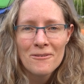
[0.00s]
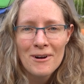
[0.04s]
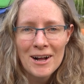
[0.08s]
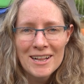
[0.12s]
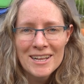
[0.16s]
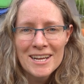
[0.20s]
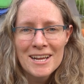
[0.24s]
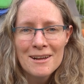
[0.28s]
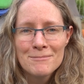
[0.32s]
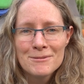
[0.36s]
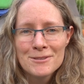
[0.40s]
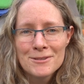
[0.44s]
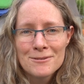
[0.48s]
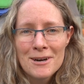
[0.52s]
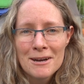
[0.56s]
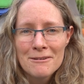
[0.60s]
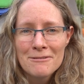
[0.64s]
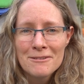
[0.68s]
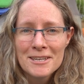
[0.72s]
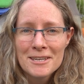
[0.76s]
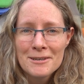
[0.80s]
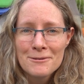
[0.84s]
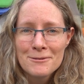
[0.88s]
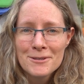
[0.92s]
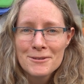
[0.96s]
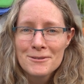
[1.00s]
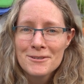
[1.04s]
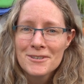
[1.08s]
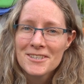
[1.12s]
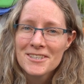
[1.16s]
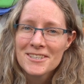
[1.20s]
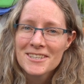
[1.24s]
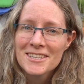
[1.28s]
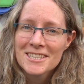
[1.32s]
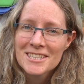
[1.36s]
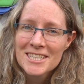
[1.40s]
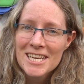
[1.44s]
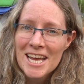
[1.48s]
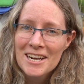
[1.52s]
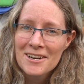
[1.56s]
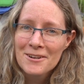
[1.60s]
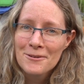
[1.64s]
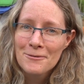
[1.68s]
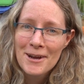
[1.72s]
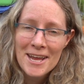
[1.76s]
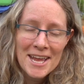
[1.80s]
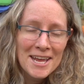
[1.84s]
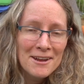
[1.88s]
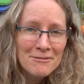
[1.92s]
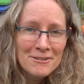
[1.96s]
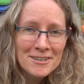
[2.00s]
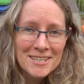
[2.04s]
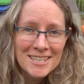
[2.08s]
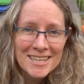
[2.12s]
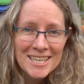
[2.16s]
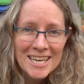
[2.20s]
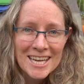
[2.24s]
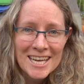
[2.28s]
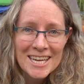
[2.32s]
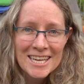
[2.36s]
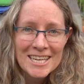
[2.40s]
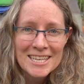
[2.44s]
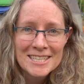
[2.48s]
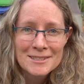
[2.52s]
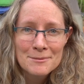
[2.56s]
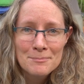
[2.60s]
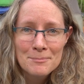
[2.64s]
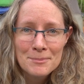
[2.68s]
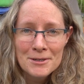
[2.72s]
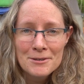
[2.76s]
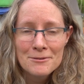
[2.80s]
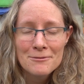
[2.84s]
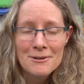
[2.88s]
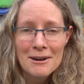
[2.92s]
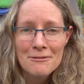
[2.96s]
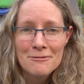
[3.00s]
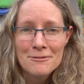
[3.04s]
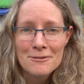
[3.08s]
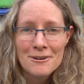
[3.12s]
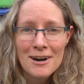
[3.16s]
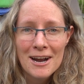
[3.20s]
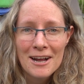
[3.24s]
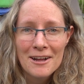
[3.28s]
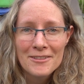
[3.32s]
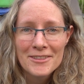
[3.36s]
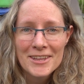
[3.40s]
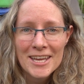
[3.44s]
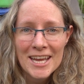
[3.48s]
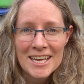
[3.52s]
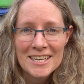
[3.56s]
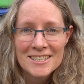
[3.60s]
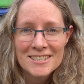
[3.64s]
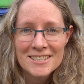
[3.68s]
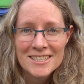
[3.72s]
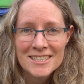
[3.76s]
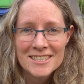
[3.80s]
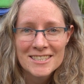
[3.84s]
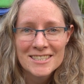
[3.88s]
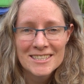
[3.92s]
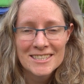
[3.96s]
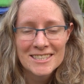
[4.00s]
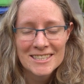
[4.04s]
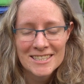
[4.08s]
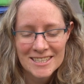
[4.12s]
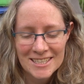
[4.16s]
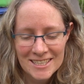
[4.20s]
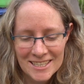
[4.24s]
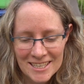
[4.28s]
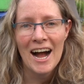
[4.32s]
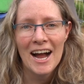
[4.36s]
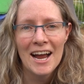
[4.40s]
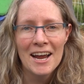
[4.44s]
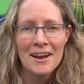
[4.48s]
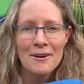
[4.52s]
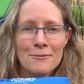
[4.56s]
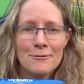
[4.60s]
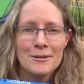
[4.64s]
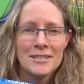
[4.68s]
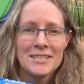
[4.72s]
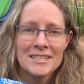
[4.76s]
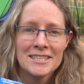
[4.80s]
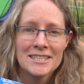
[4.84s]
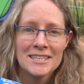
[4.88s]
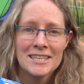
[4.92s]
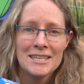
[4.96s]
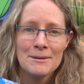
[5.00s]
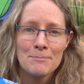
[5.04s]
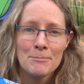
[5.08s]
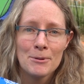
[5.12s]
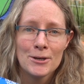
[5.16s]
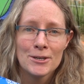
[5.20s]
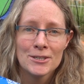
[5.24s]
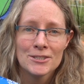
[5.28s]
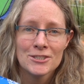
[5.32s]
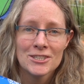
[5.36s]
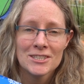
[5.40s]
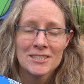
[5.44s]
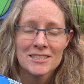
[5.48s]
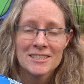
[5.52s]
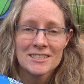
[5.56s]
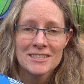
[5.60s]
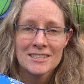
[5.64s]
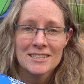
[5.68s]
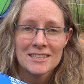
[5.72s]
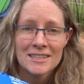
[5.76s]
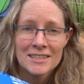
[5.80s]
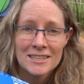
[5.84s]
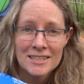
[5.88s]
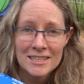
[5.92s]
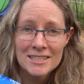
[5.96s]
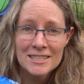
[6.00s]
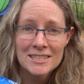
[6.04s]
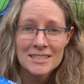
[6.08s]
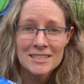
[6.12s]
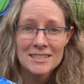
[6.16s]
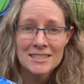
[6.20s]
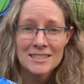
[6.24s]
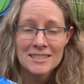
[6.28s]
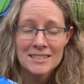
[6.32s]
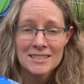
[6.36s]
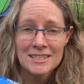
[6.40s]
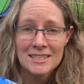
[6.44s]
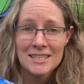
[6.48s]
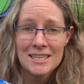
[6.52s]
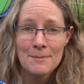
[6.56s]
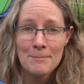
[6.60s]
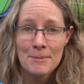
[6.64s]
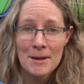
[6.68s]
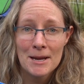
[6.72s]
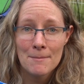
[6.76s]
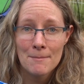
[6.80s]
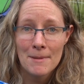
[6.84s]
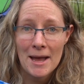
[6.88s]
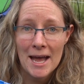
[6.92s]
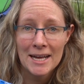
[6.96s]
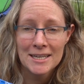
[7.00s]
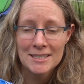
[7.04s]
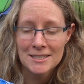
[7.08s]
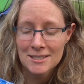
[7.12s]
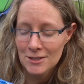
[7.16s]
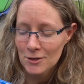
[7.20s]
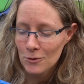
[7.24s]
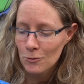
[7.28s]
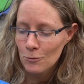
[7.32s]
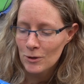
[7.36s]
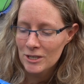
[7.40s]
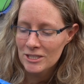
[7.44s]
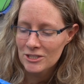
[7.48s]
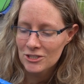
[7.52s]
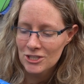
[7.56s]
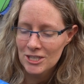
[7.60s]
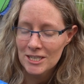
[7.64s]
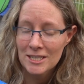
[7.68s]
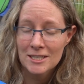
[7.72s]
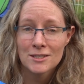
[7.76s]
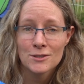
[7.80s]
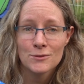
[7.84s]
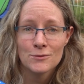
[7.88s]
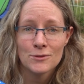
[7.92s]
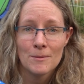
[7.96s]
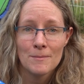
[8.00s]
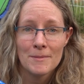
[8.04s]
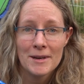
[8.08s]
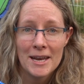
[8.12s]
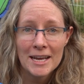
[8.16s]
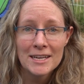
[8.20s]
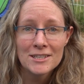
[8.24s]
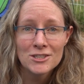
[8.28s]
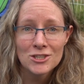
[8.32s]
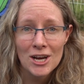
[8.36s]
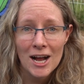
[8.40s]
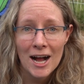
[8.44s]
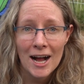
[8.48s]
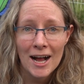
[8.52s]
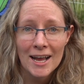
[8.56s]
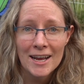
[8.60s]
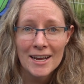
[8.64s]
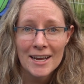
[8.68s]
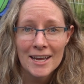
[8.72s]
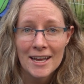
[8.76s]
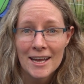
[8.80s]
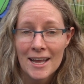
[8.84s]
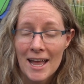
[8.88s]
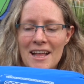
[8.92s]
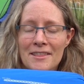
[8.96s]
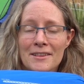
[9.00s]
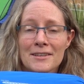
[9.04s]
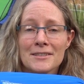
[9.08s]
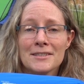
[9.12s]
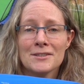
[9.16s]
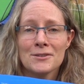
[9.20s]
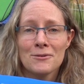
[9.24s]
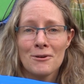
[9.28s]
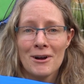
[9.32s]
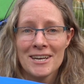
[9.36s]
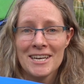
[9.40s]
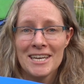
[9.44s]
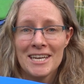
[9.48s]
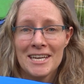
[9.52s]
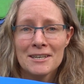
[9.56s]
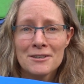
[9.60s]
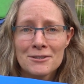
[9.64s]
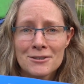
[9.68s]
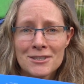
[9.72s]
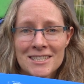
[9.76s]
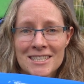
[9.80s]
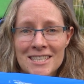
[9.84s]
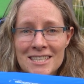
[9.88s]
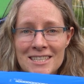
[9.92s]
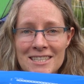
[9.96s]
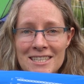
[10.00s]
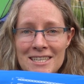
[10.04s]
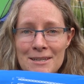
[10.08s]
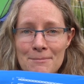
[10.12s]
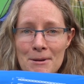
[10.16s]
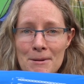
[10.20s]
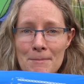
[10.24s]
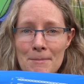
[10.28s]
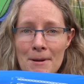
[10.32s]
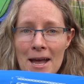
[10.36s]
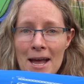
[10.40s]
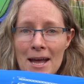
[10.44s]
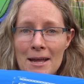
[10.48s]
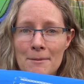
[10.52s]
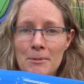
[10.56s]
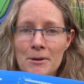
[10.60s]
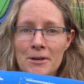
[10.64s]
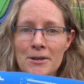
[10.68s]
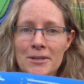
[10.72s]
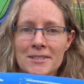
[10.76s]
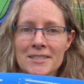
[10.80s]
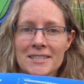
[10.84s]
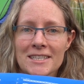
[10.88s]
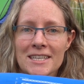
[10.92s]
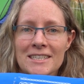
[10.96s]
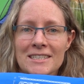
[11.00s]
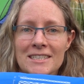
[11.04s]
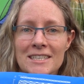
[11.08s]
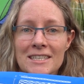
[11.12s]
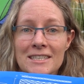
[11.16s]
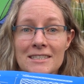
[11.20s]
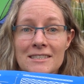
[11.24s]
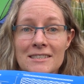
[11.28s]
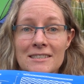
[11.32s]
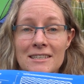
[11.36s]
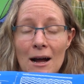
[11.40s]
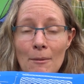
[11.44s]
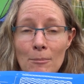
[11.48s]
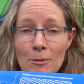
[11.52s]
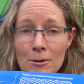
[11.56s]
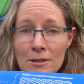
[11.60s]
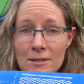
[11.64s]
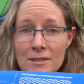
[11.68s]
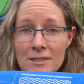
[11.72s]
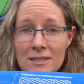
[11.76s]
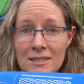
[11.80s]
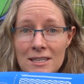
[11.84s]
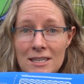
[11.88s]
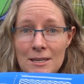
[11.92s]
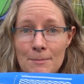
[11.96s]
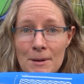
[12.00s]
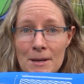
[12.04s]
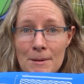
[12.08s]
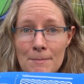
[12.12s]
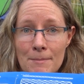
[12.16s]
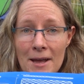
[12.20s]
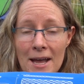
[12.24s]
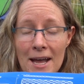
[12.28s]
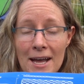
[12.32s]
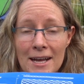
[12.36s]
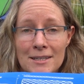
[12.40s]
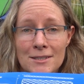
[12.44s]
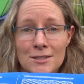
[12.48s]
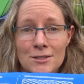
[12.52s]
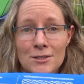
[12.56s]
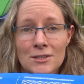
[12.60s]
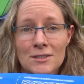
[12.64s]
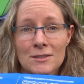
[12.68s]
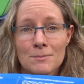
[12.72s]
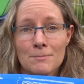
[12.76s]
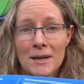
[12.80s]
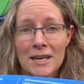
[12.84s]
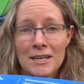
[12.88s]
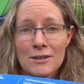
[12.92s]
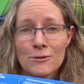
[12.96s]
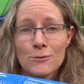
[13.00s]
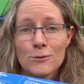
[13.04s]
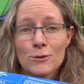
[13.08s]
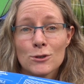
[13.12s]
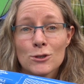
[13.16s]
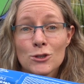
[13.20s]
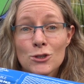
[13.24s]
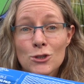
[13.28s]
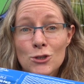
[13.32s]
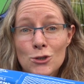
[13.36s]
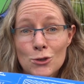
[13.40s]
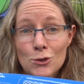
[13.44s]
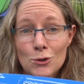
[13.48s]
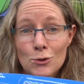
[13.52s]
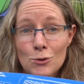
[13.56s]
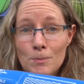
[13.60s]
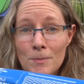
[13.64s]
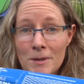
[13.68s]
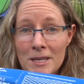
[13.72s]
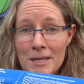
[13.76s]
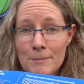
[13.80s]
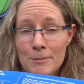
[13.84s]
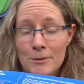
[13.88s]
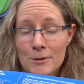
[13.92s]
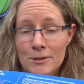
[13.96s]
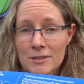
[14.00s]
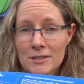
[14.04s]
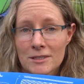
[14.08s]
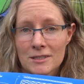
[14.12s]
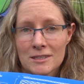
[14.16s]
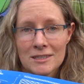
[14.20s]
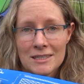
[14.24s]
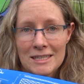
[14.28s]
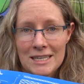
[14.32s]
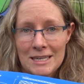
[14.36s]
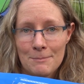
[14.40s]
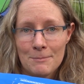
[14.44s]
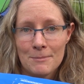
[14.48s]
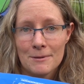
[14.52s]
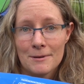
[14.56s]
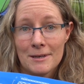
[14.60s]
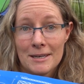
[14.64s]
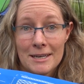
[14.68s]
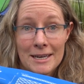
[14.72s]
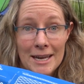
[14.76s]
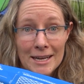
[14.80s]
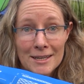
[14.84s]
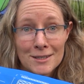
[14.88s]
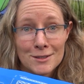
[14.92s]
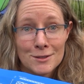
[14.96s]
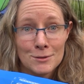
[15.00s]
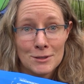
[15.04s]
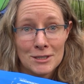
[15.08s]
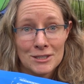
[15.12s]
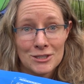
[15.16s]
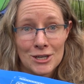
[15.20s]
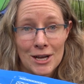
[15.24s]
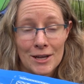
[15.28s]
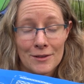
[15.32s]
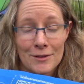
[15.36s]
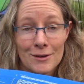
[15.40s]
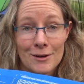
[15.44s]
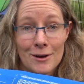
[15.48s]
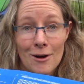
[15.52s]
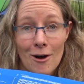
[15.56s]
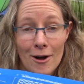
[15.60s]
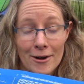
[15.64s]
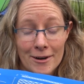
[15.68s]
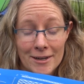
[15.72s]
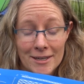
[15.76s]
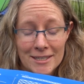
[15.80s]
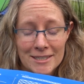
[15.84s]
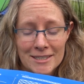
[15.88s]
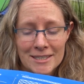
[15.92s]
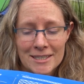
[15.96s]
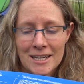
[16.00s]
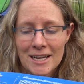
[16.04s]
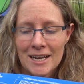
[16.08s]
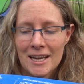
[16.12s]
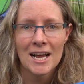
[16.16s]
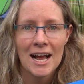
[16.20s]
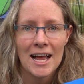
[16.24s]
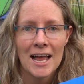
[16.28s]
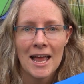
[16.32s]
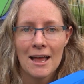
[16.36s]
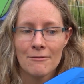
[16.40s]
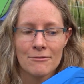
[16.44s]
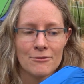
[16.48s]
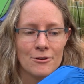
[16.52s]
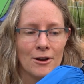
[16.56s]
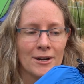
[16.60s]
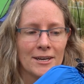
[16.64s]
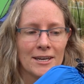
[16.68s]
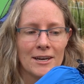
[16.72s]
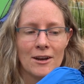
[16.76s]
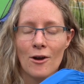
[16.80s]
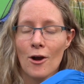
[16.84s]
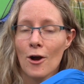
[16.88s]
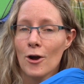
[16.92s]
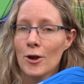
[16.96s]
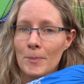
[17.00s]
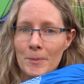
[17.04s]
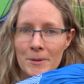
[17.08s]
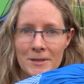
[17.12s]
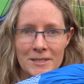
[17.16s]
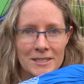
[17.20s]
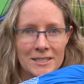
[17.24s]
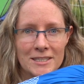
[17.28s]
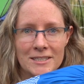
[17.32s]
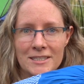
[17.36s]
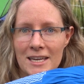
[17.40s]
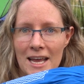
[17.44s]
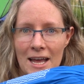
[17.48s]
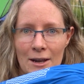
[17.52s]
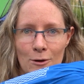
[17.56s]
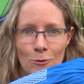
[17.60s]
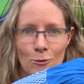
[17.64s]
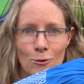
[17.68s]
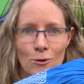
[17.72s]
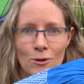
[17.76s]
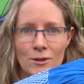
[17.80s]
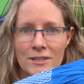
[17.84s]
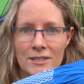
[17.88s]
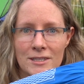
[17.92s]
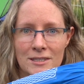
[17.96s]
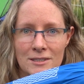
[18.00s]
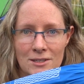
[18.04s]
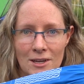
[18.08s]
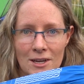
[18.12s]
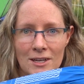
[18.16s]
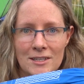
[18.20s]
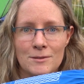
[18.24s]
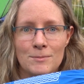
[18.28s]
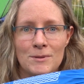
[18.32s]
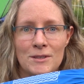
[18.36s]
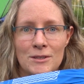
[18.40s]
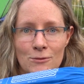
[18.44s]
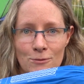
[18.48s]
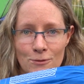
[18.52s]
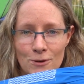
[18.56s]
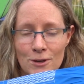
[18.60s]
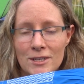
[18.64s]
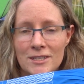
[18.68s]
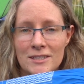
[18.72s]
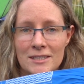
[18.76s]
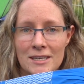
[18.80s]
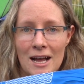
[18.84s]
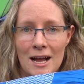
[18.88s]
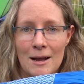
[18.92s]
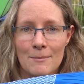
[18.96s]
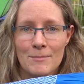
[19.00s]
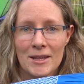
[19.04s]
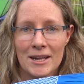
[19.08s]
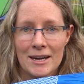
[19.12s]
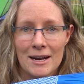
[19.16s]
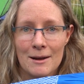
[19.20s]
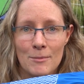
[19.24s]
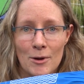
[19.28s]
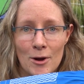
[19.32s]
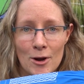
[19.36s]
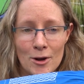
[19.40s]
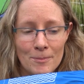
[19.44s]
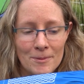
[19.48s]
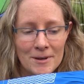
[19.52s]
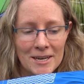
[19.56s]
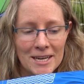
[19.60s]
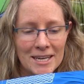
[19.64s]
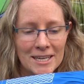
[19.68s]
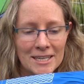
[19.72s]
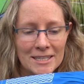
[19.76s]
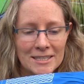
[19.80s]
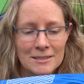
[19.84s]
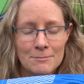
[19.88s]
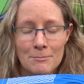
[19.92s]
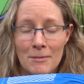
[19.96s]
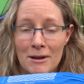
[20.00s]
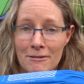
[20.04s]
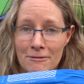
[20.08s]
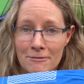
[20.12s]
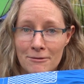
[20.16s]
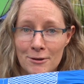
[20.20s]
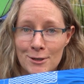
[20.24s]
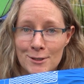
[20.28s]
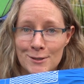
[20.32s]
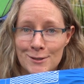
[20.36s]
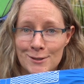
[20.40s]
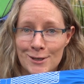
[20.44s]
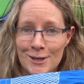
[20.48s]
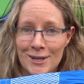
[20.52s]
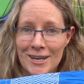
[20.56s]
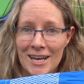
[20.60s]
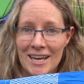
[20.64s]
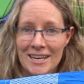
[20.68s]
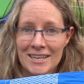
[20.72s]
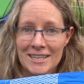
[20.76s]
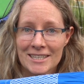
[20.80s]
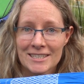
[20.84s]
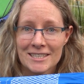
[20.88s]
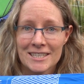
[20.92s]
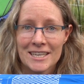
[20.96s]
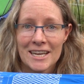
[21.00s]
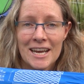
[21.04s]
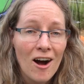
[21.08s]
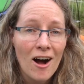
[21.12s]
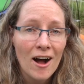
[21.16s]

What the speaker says: Welcome to Roughing It with Ruth, the channel where everything is a bit rough around the edges. I recently purchased this sleeping mat, which is from NatureHike. This is quite an interesting sleeping pad because it's a double sleeping pad, so it's meant for two people to sleep next to each other on it. I have not opened it at all. This is going to be the first time that I'm opening it, my first look at it.